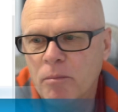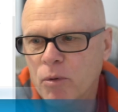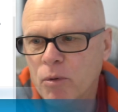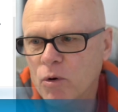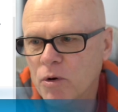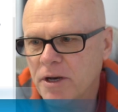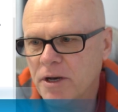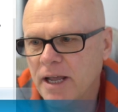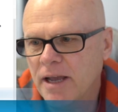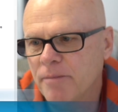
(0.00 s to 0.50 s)
on
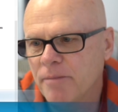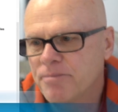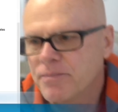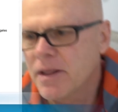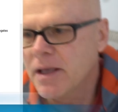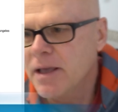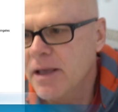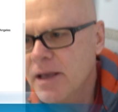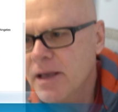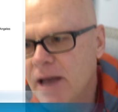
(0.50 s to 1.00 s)
board now.
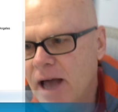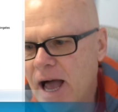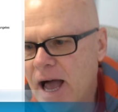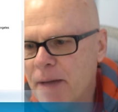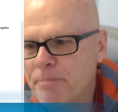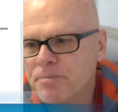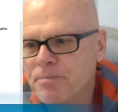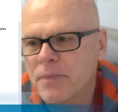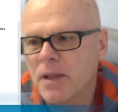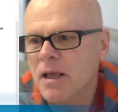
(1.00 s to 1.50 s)

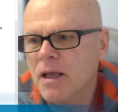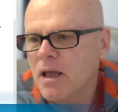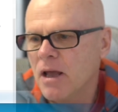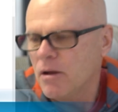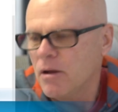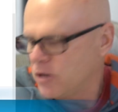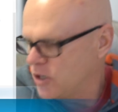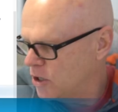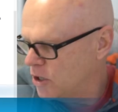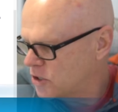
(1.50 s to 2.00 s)
Um,
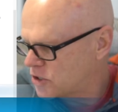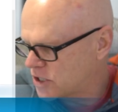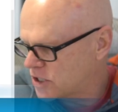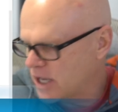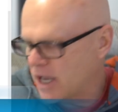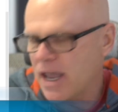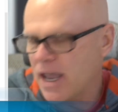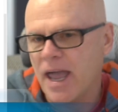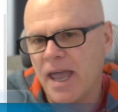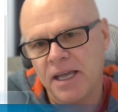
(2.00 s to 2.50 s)
Used
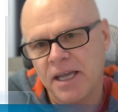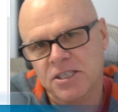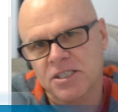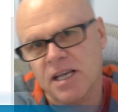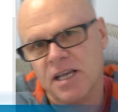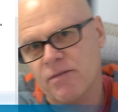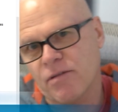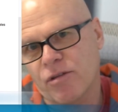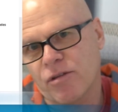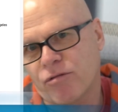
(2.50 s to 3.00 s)
the
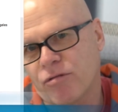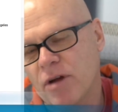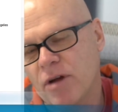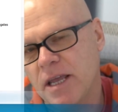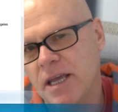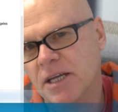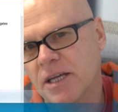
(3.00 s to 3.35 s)
A7 III